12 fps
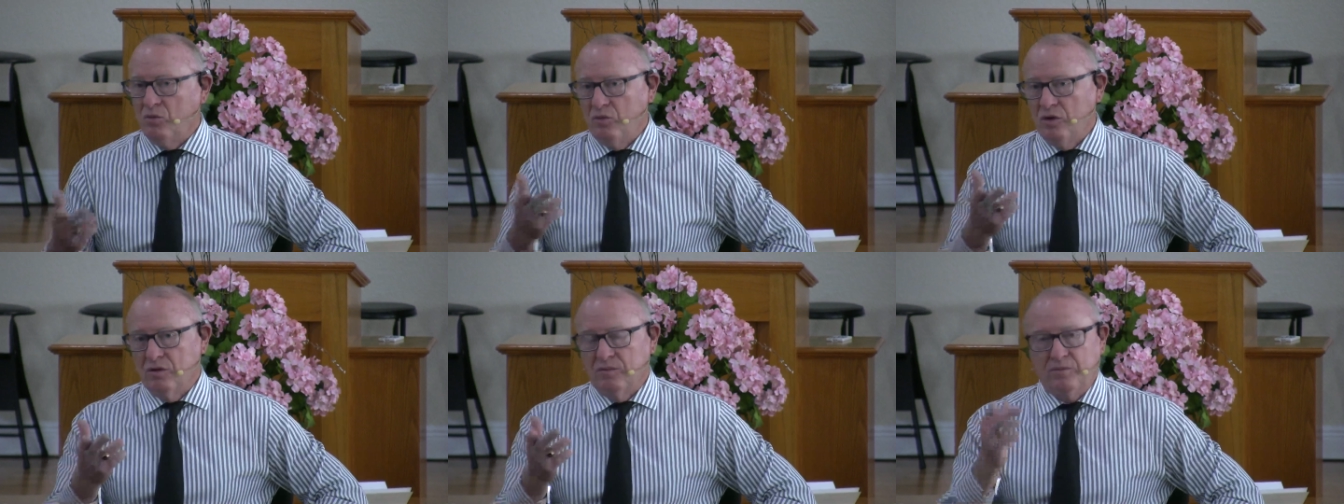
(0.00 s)

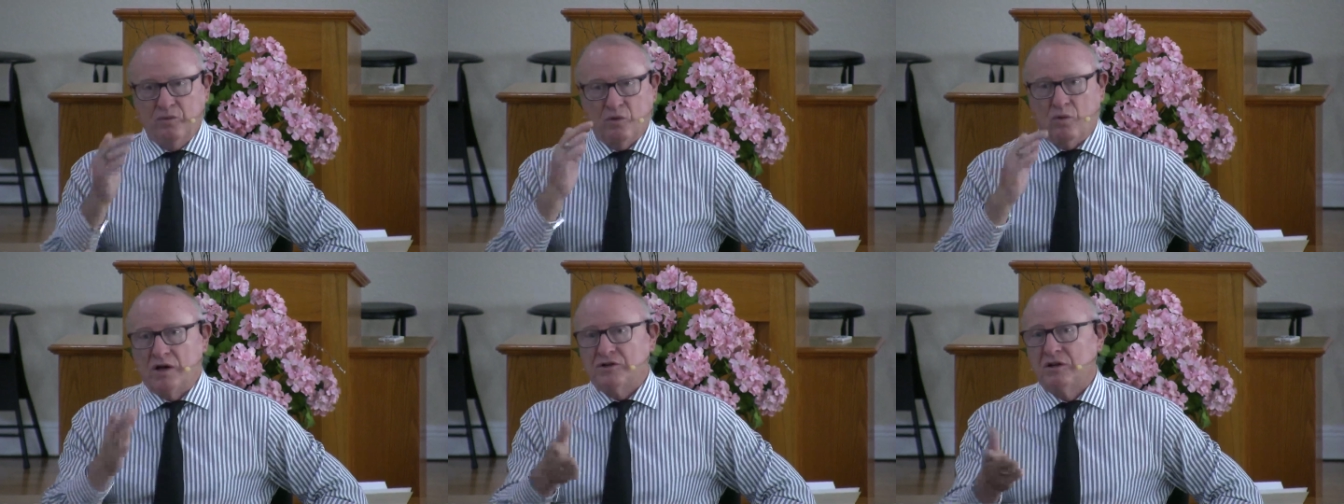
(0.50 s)
we're, we're
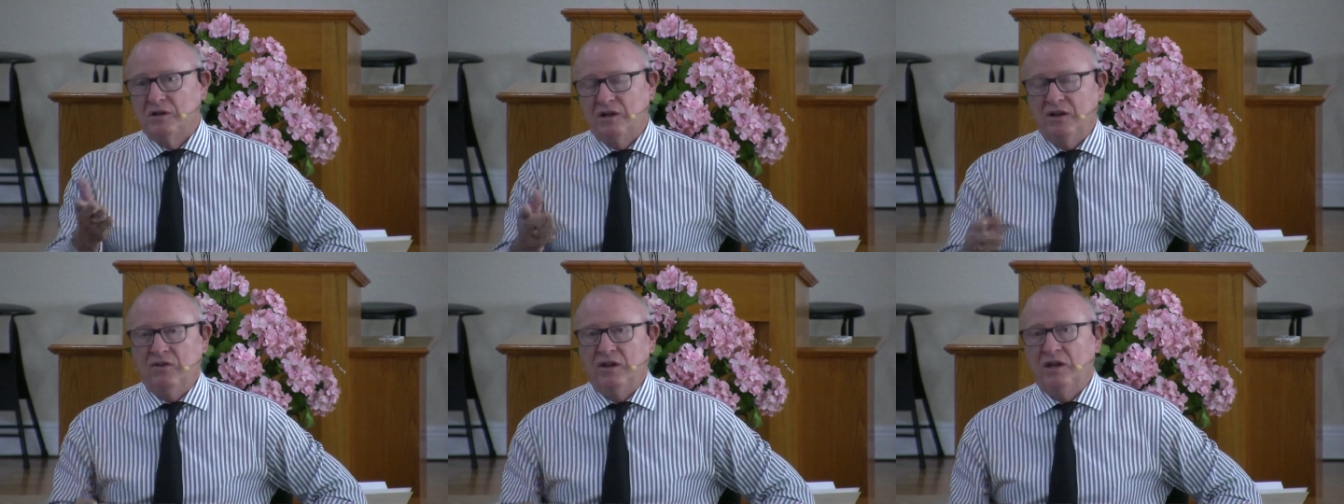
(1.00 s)
watching a
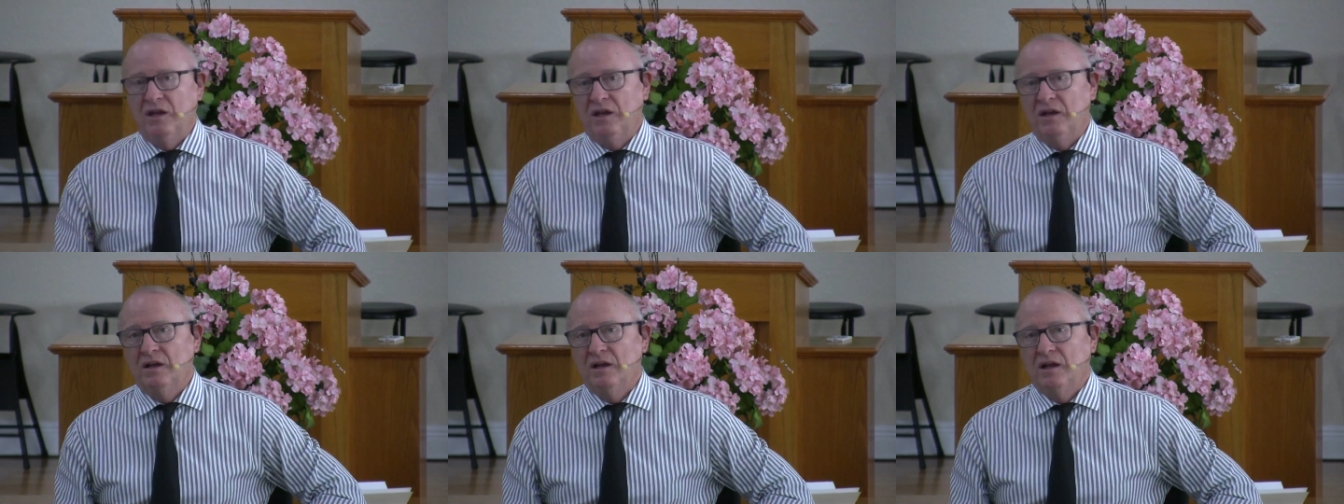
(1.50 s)

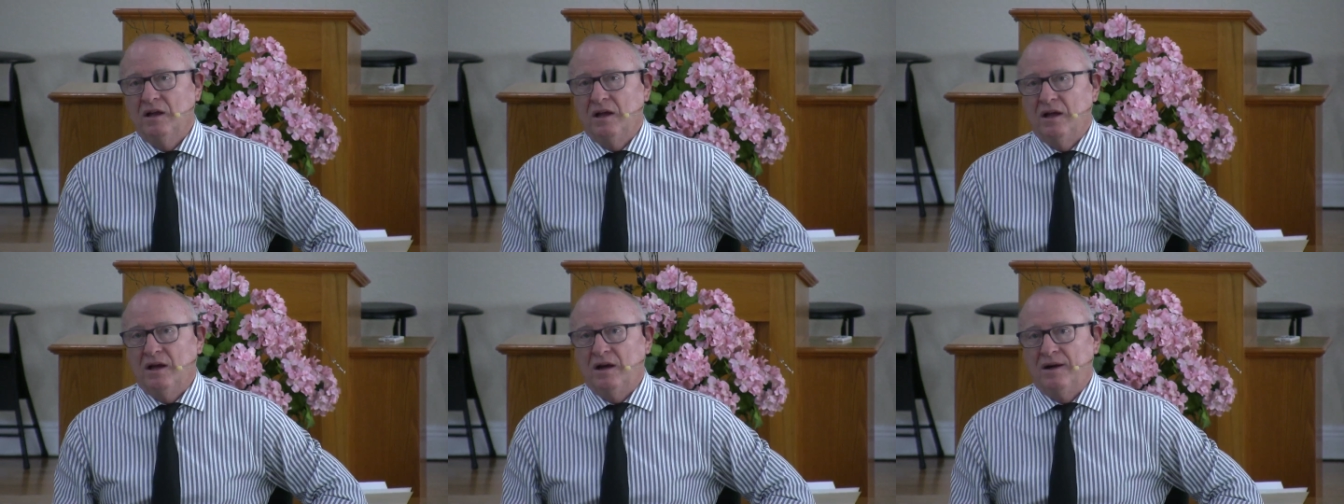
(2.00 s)
DVD
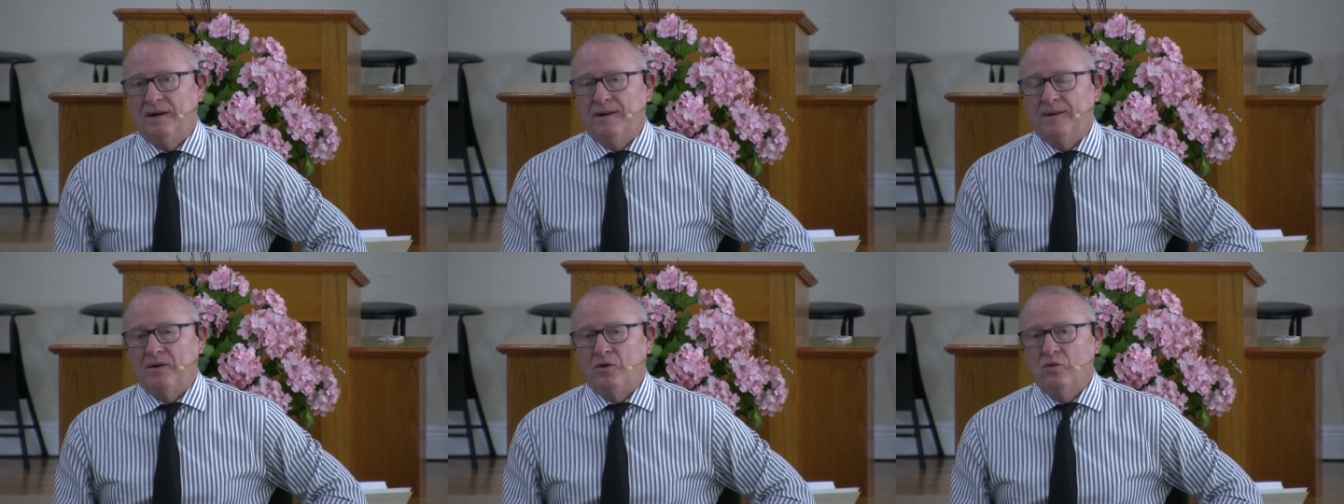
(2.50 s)
uh,
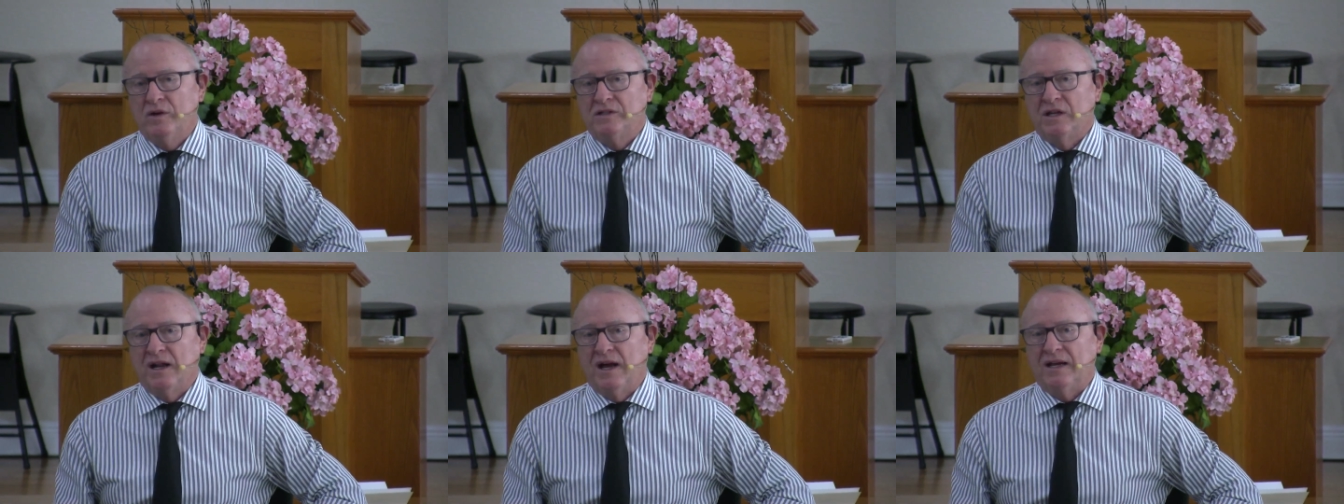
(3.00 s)
on
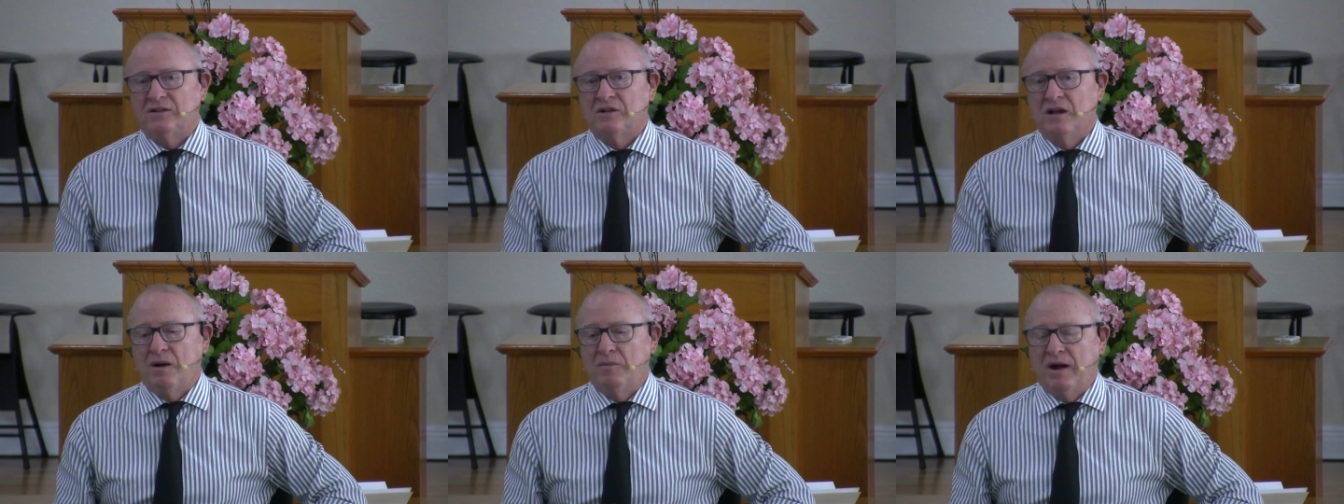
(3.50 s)
Wednesday nights
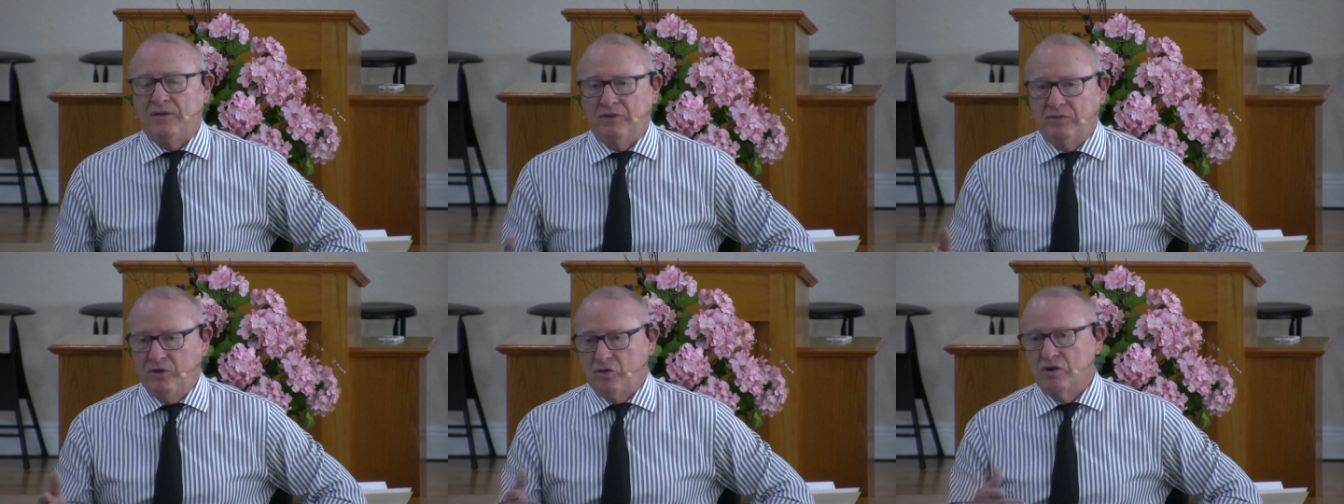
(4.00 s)
now
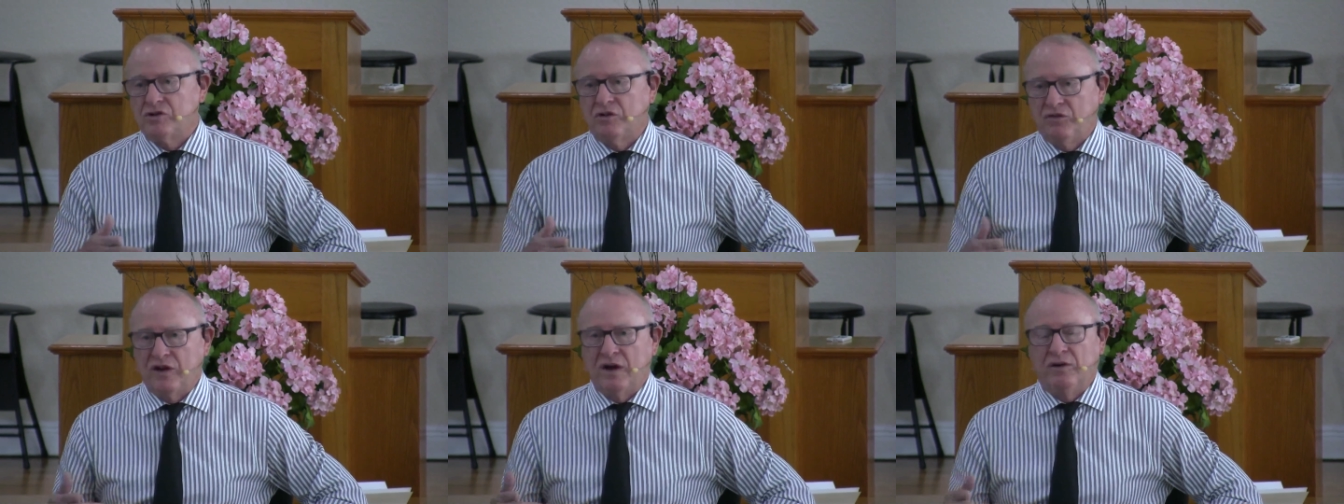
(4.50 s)
about the,
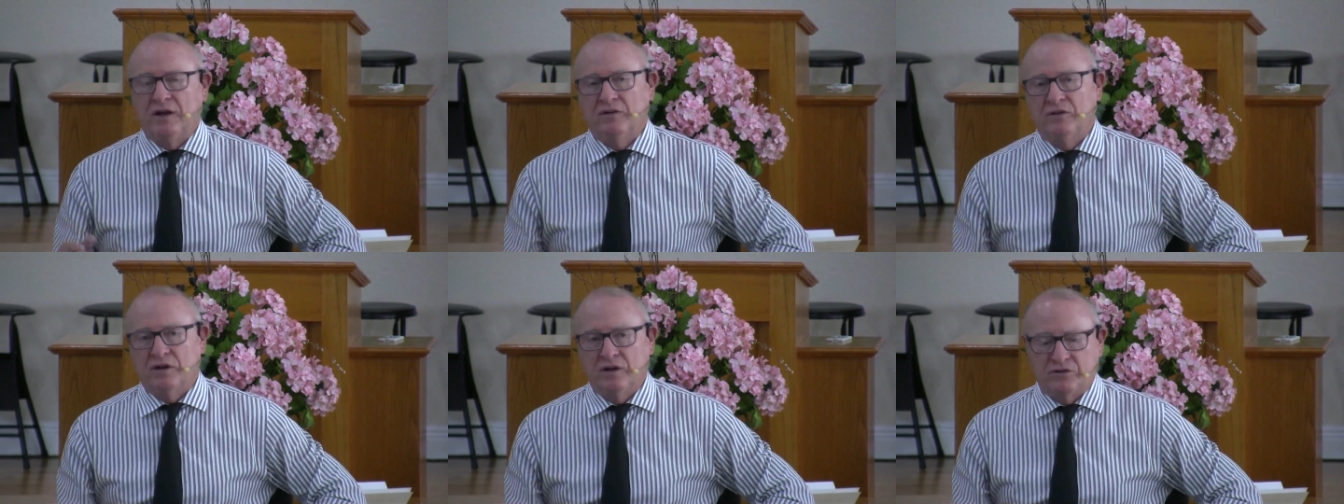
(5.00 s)
Christian founding
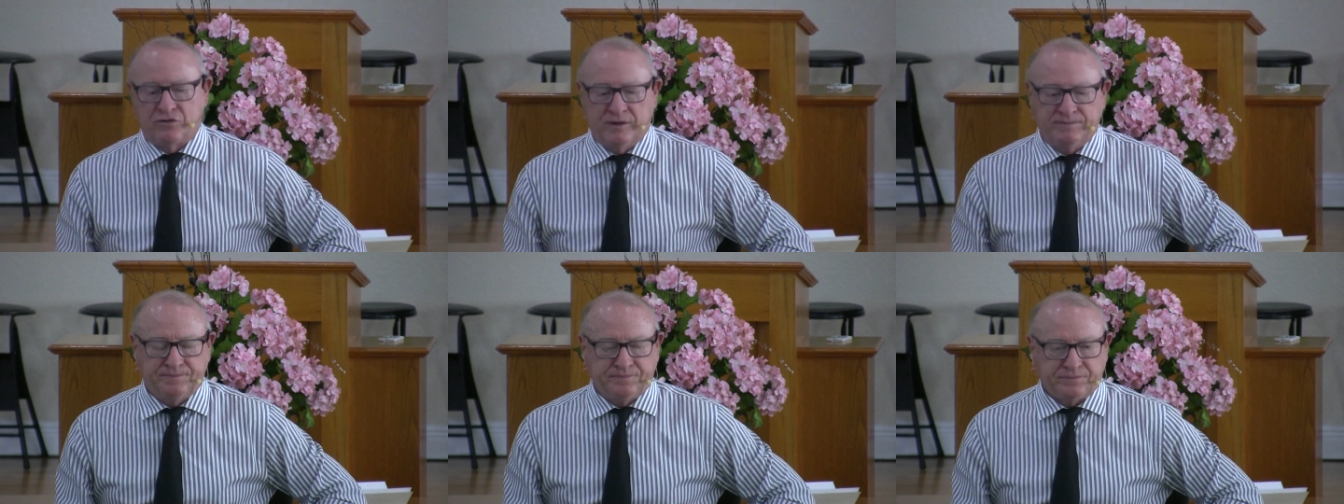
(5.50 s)
of the country.